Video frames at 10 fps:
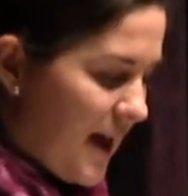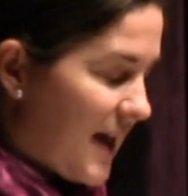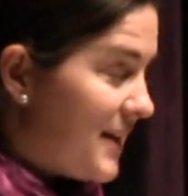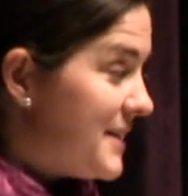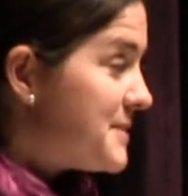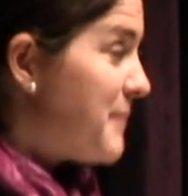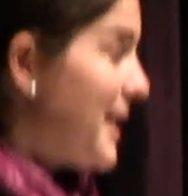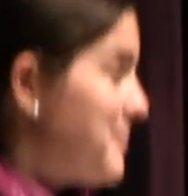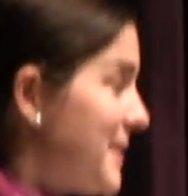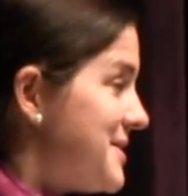And it is
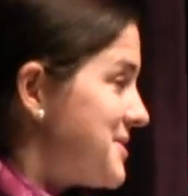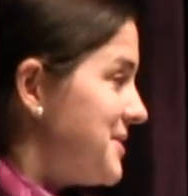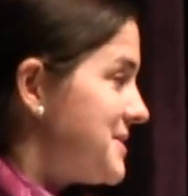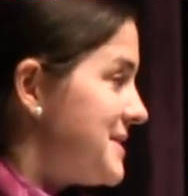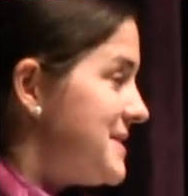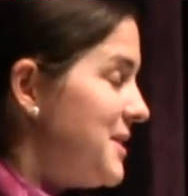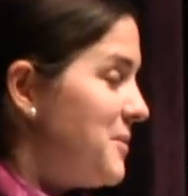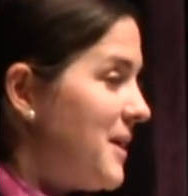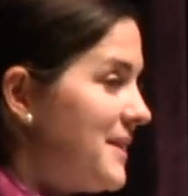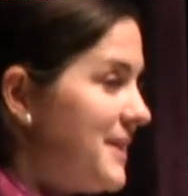my pleasure to see
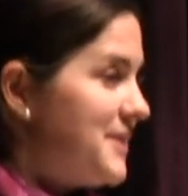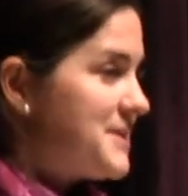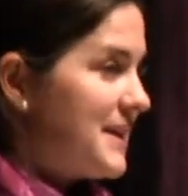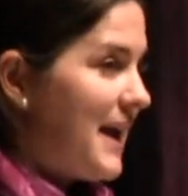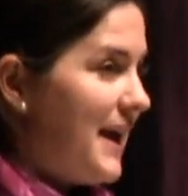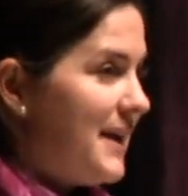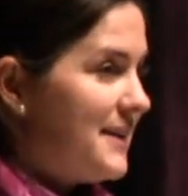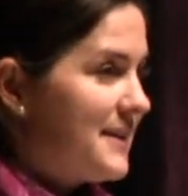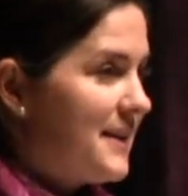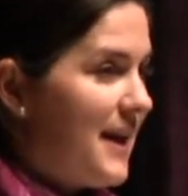you all here
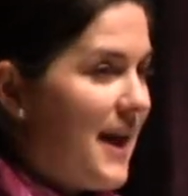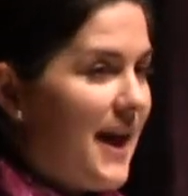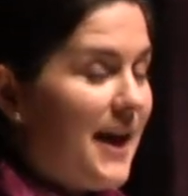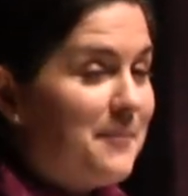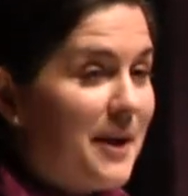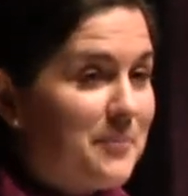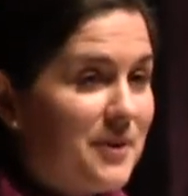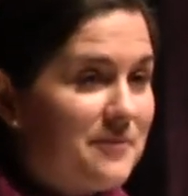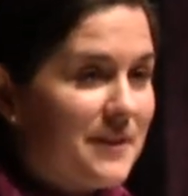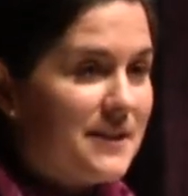tonight, and my
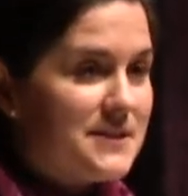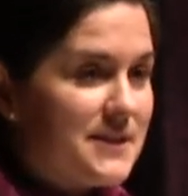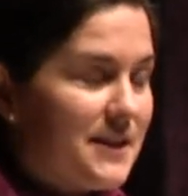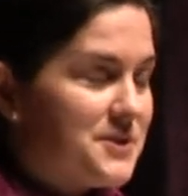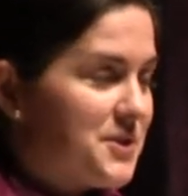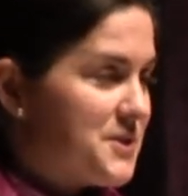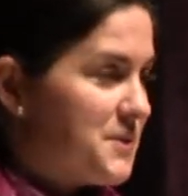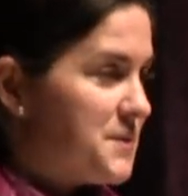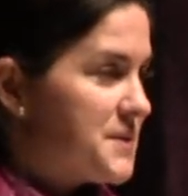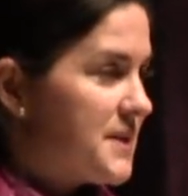privilege to
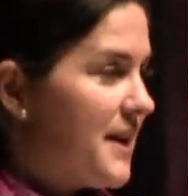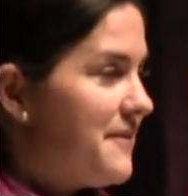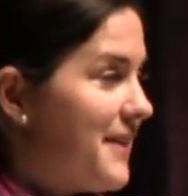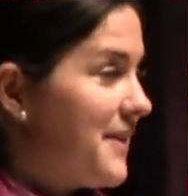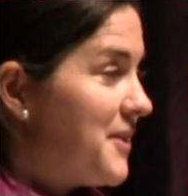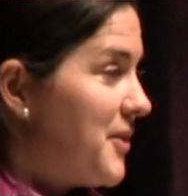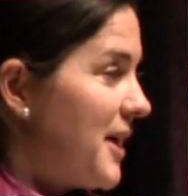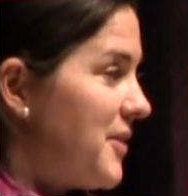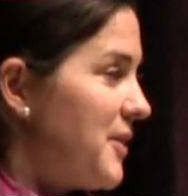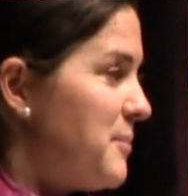introduce Father
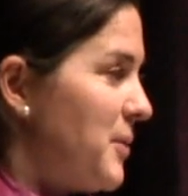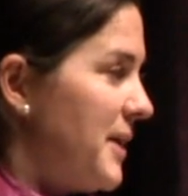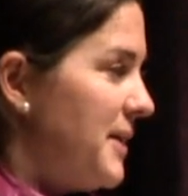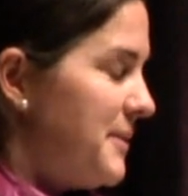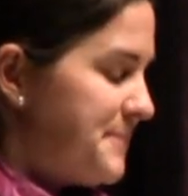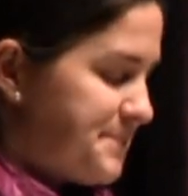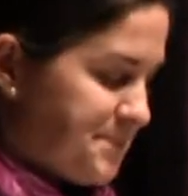Gregory Boyle.